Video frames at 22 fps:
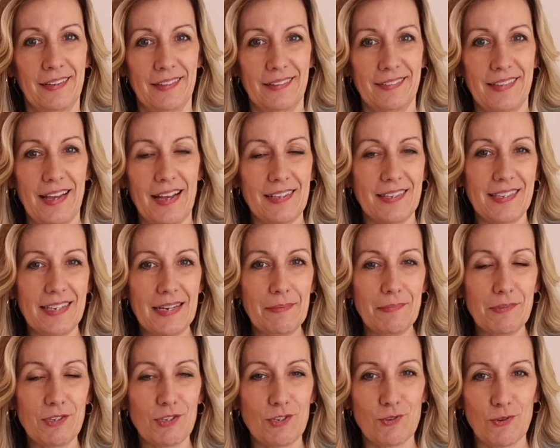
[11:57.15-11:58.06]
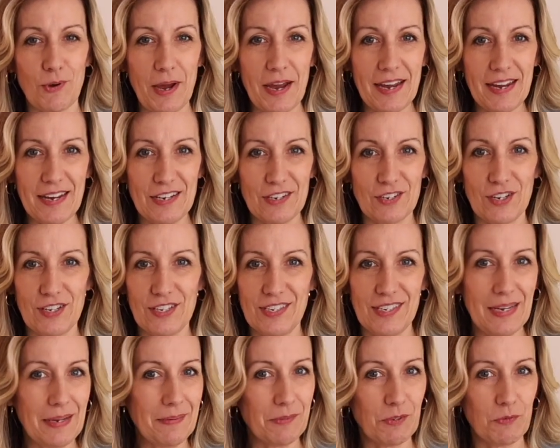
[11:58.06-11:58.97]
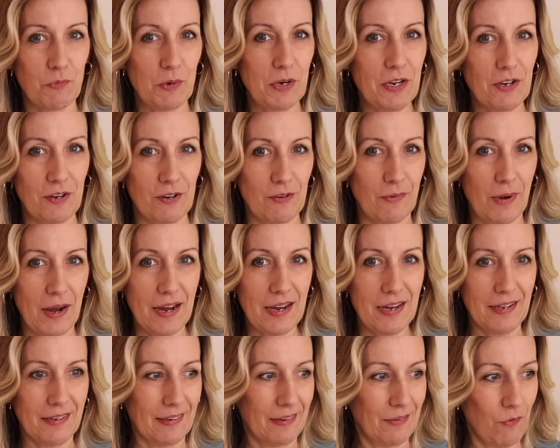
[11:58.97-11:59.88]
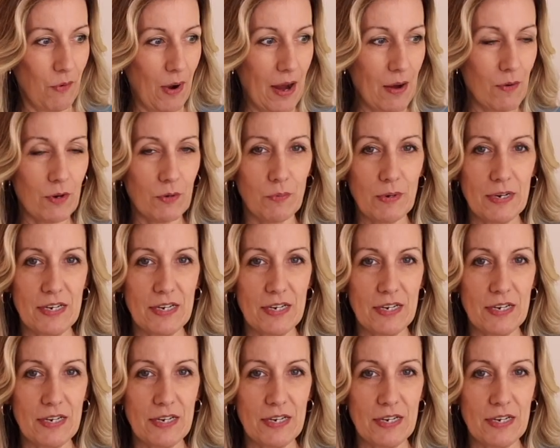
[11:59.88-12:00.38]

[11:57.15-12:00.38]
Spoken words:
That seems strange and seems weird, right? Why would we